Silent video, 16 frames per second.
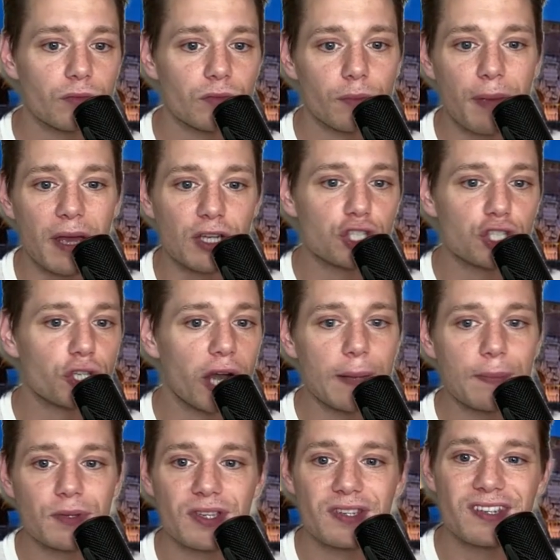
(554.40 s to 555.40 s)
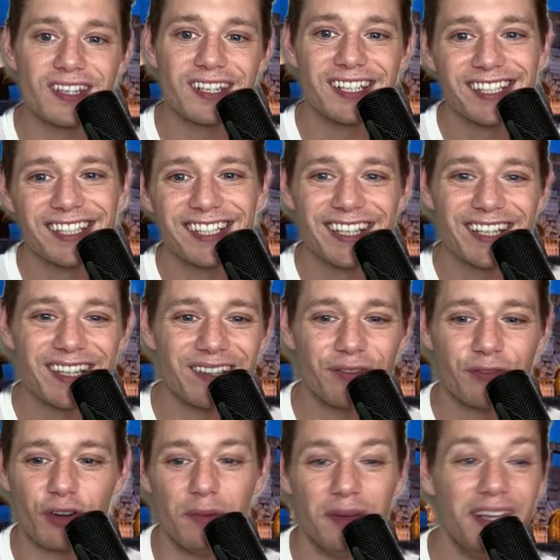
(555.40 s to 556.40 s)
Pinstripes.
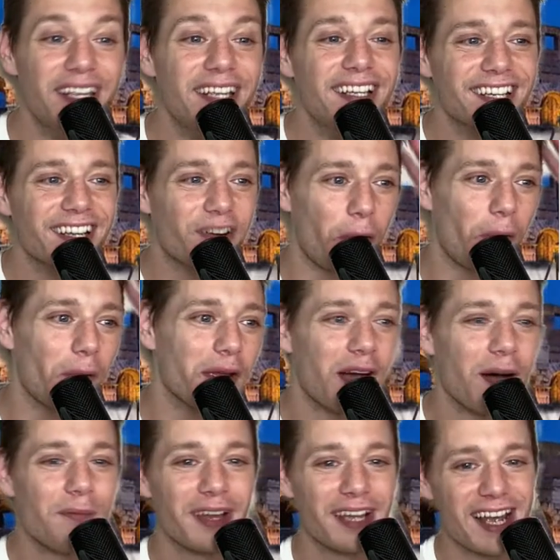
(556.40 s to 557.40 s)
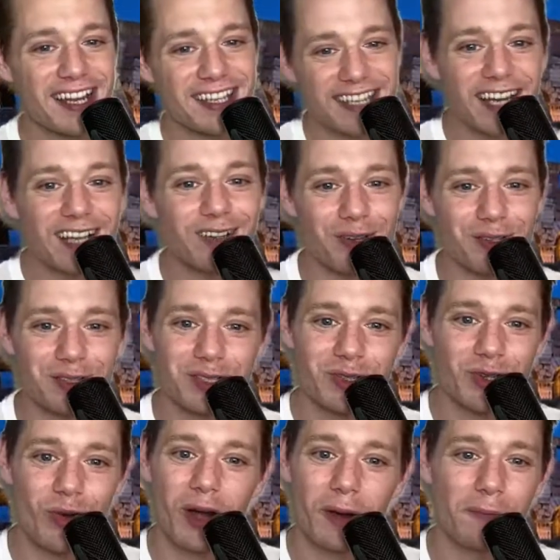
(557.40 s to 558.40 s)
For me, growing up, like I said, close to New
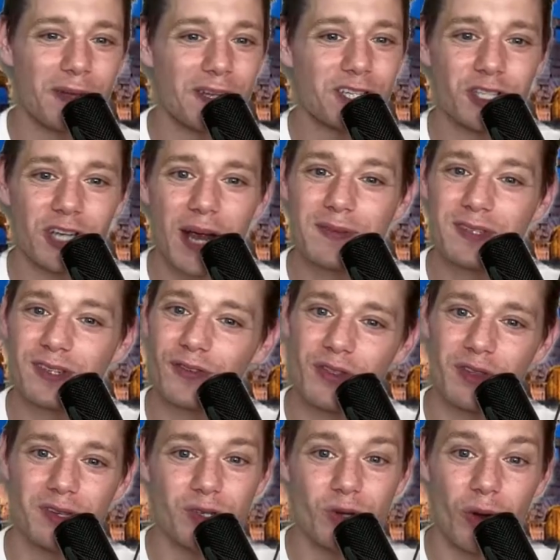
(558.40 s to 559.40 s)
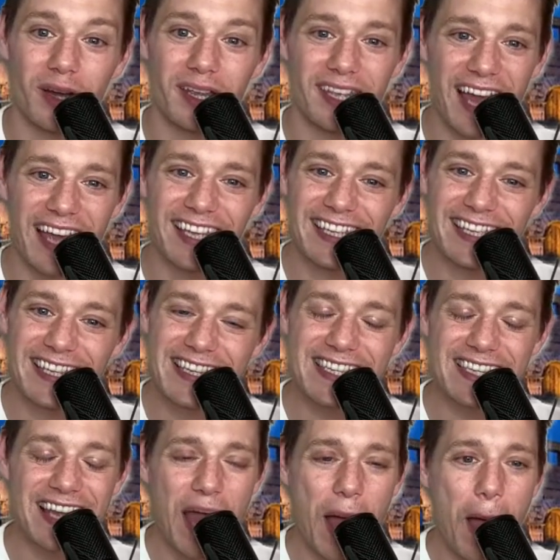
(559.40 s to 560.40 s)
York, pinstripes are for the New York Yankees.
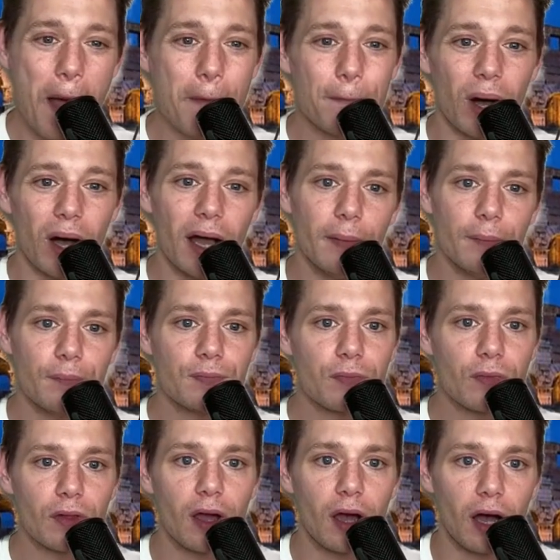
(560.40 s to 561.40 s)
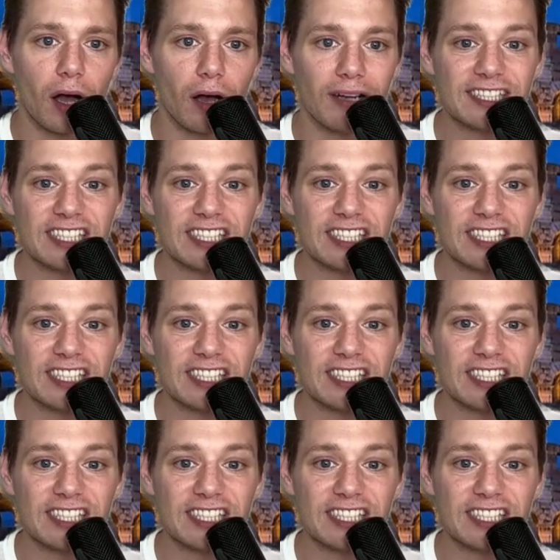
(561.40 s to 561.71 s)
But let's